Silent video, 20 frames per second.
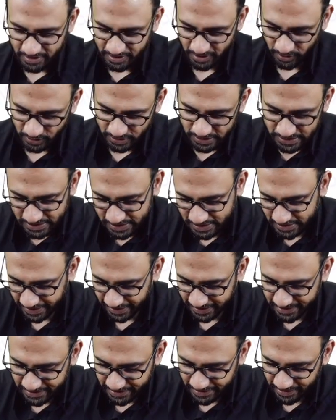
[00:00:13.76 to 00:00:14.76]
Now, this is an
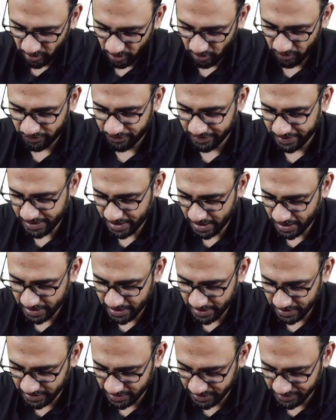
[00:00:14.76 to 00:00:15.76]
X-ray of an
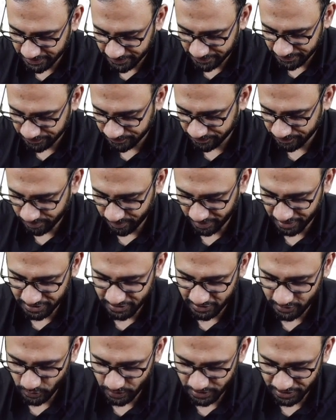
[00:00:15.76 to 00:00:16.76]
adult
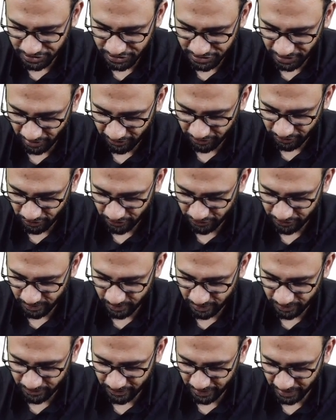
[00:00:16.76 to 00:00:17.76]
patient with a shaft of
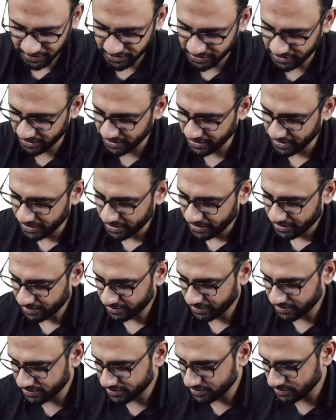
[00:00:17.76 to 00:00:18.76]
femur fracture.
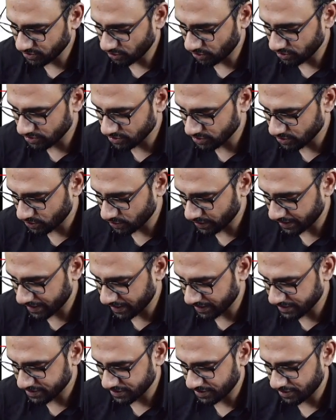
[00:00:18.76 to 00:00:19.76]
This is also an
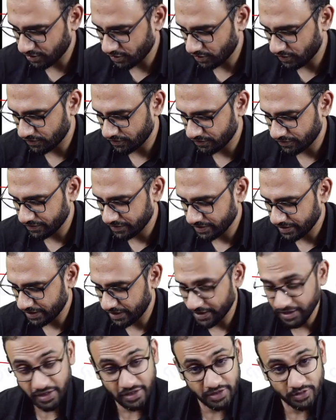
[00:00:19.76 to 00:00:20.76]
X-ray of
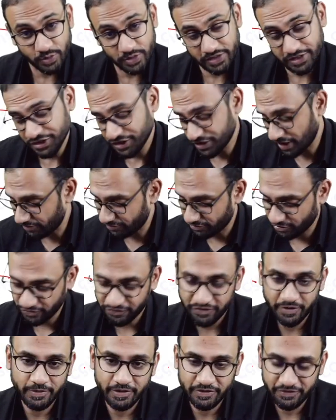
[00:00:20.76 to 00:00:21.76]
adult with a shaft of
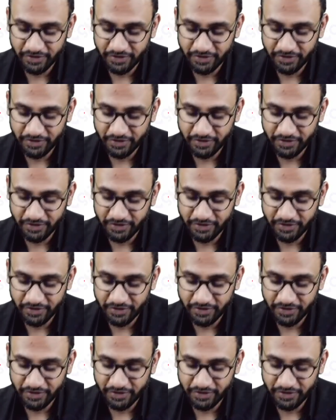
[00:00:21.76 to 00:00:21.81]
femur